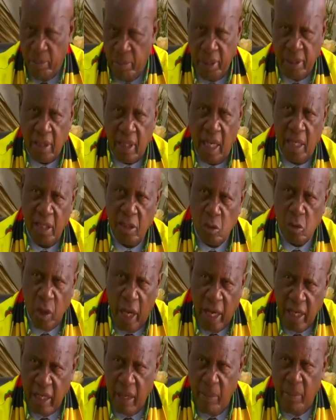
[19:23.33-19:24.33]
basically to
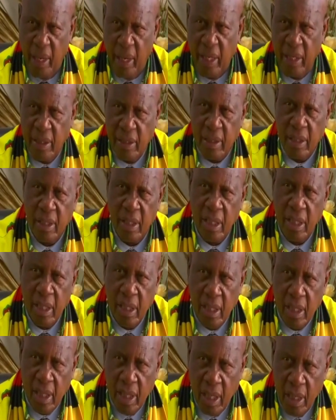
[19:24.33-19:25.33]
undermine
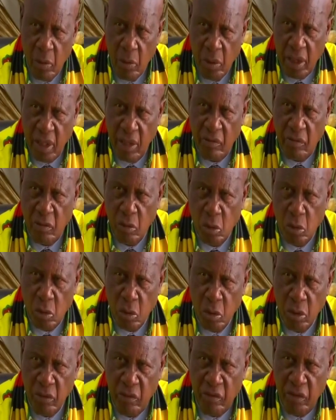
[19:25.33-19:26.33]
with a view
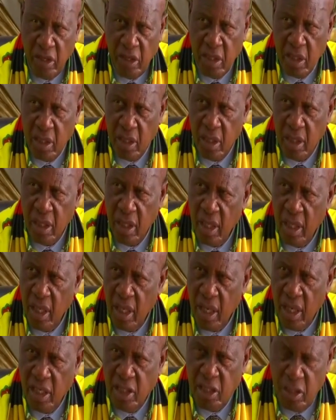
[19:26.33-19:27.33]
to effecting
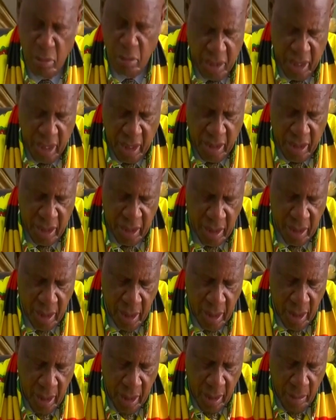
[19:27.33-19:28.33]
regime change.
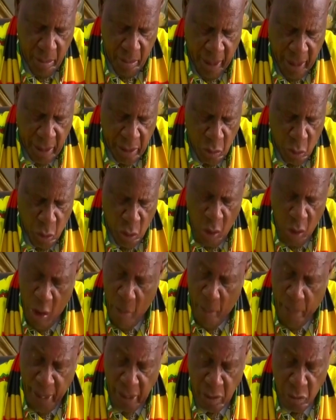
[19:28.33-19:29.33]
But on
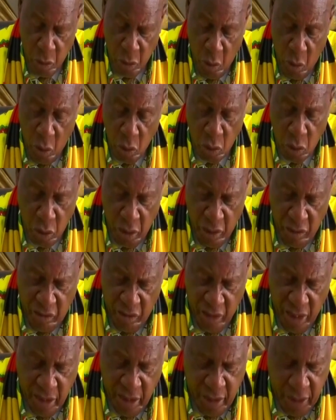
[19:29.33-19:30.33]
our part, we also have
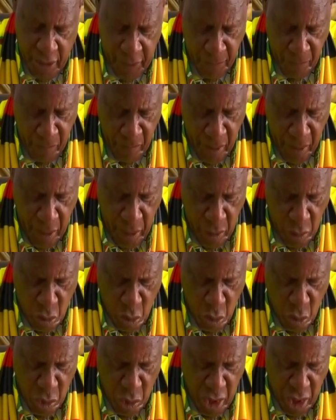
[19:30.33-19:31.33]
had
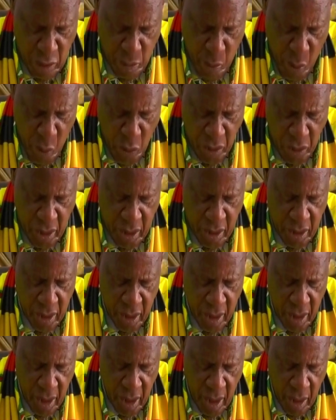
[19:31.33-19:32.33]
to respond.
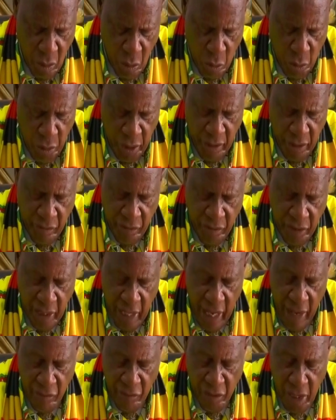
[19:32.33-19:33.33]
We have
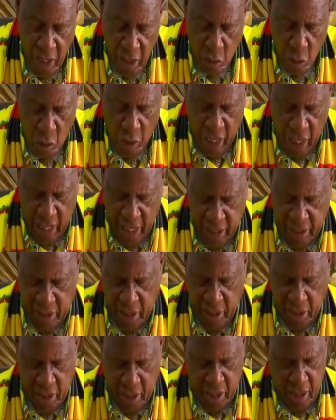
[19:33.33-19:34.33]
an affiliate
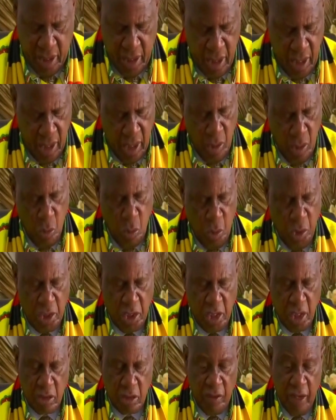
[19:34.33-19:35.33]
organization
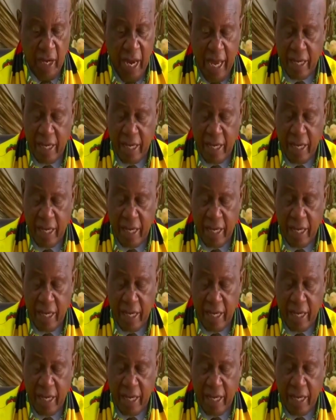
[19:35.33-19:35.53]
which is very